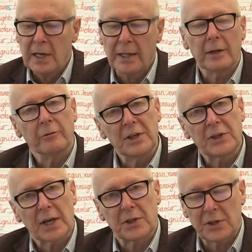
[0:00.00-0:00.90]
and they
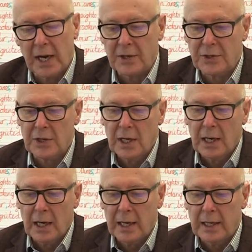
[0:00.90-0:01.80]
reset a text
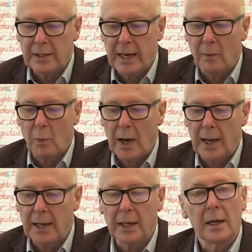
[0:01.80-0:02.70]
in that
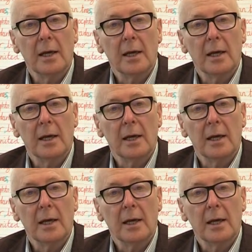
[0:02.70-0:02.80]
way.